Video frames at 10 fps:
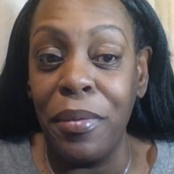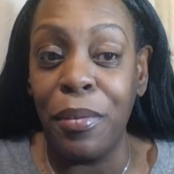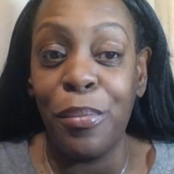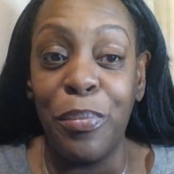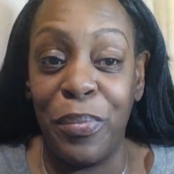
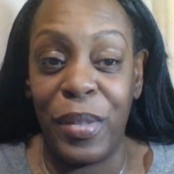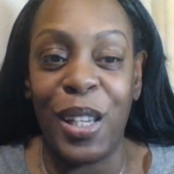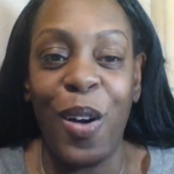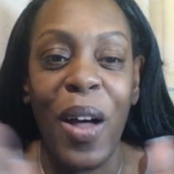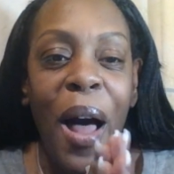so,
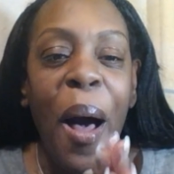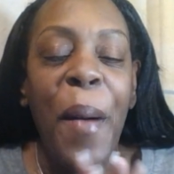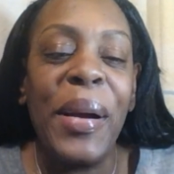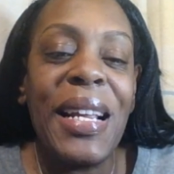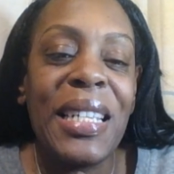but it's in
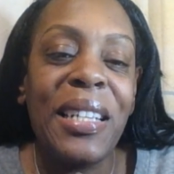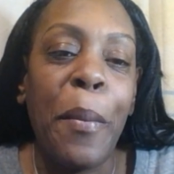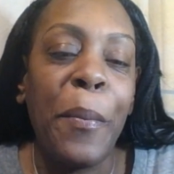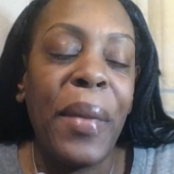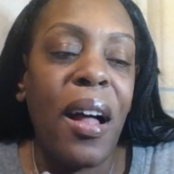a
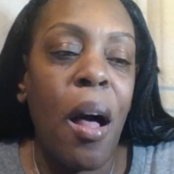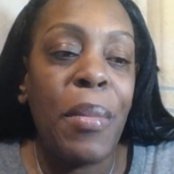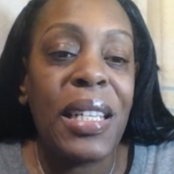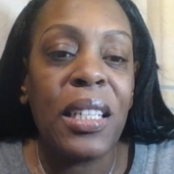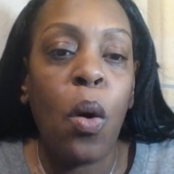um, it's in a
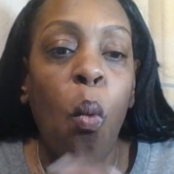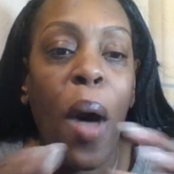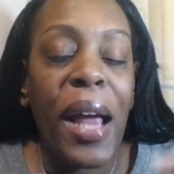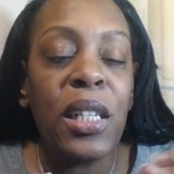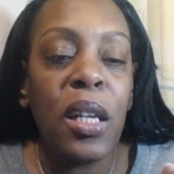white
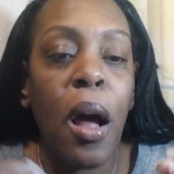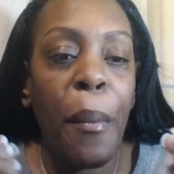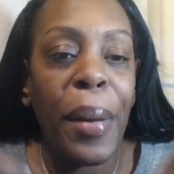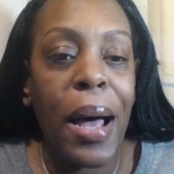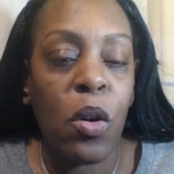bottle
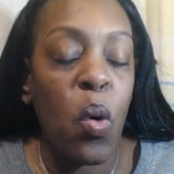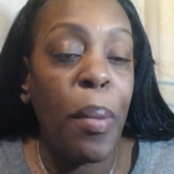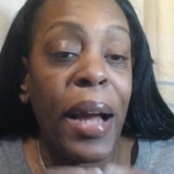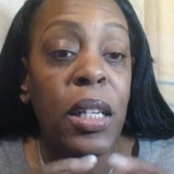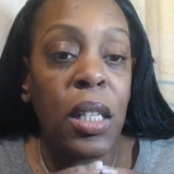by
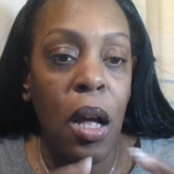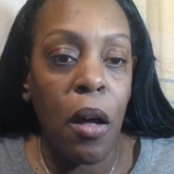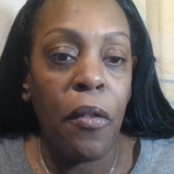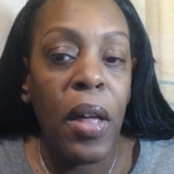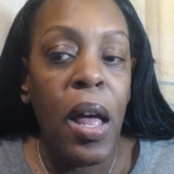Dove
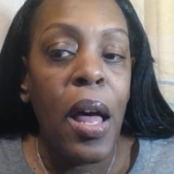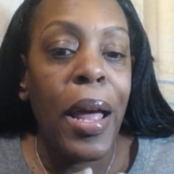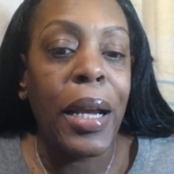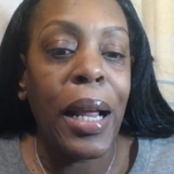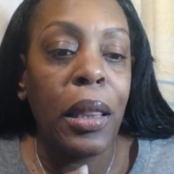and I
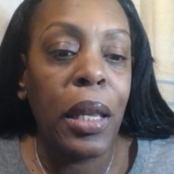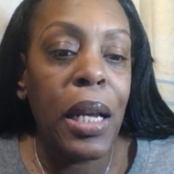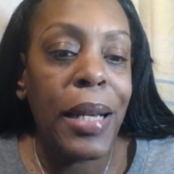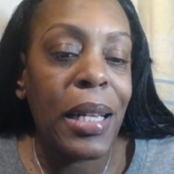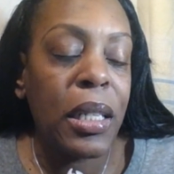think that's
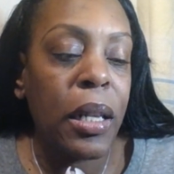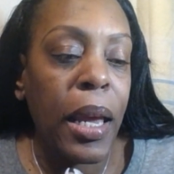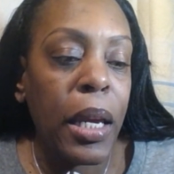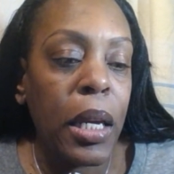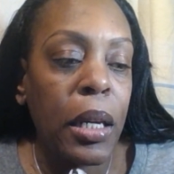like in
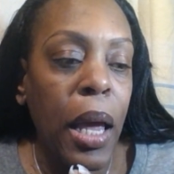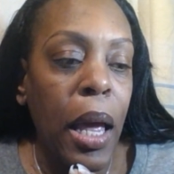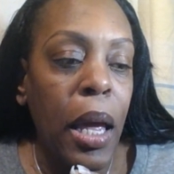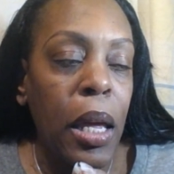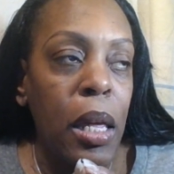a
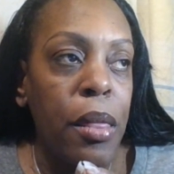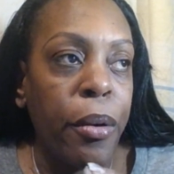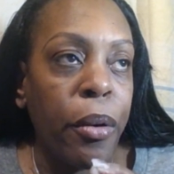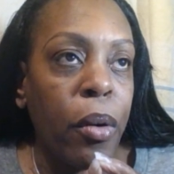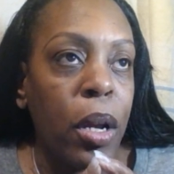either a
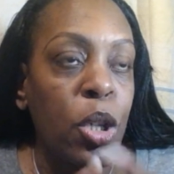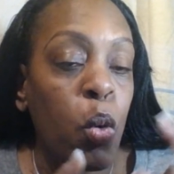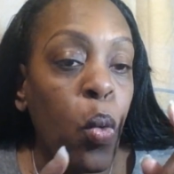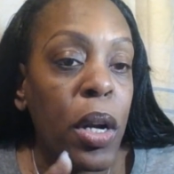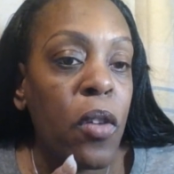
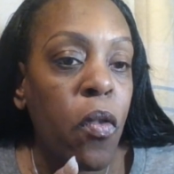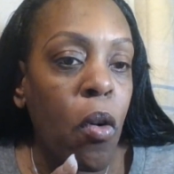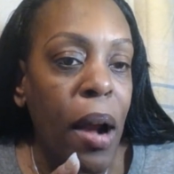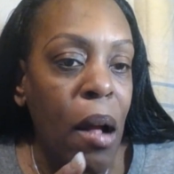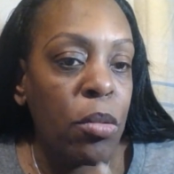24 ounce or
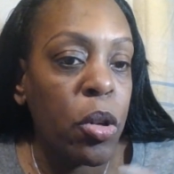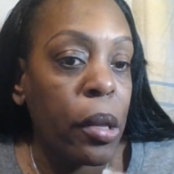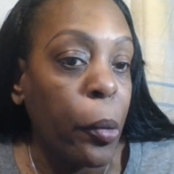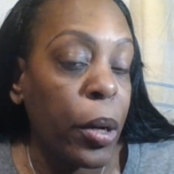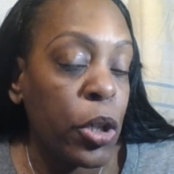32
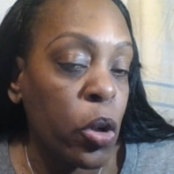ounce